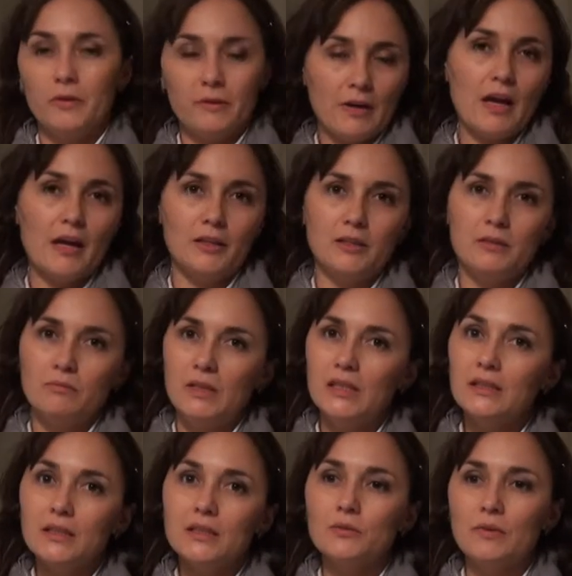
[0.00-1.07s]
We've had
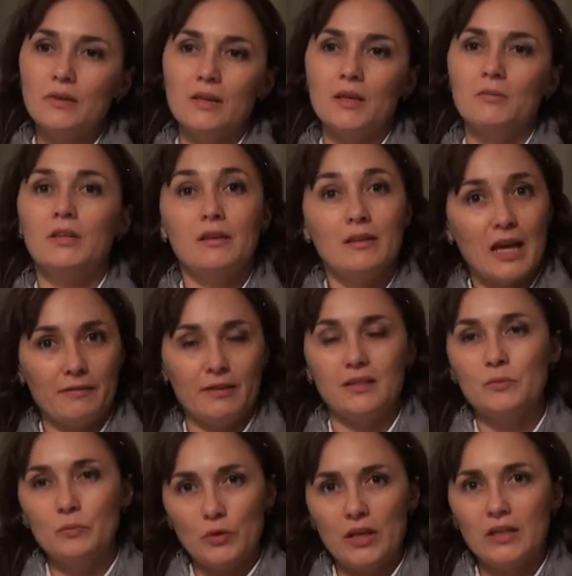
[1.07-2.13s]
meetings with them, they have
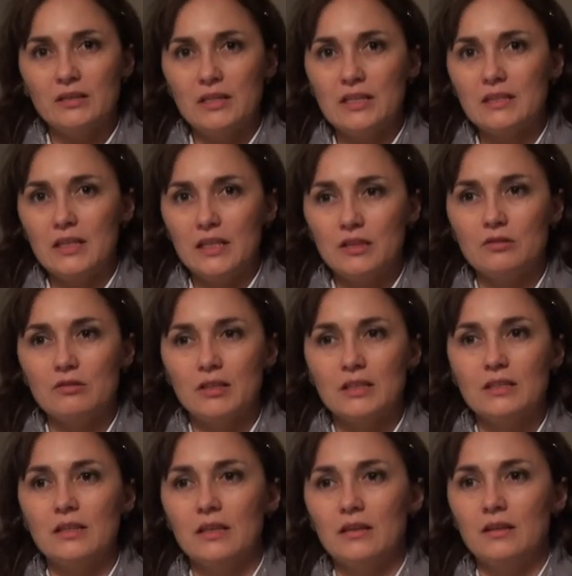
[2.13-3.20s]
expressed this
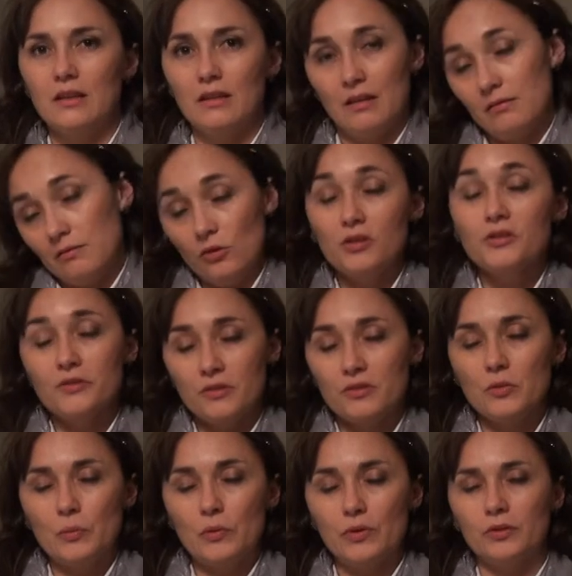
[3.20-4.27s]
interest and, and also
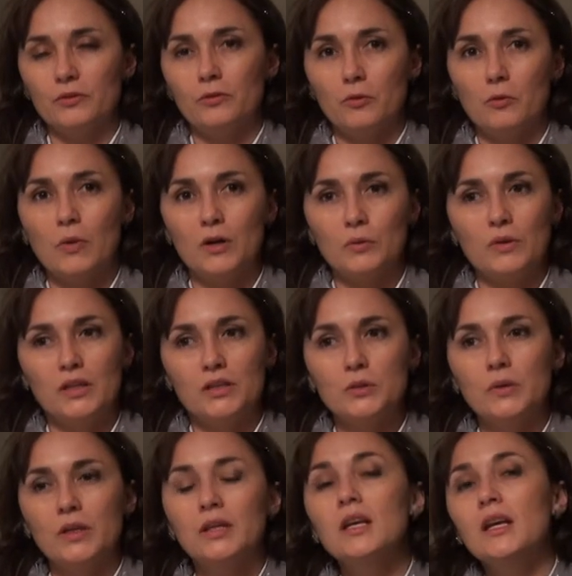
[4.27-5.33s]
support for what we are
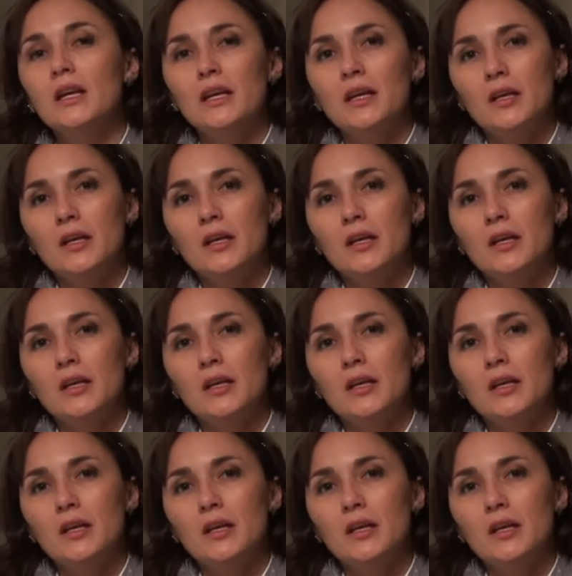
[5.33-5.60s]
doing,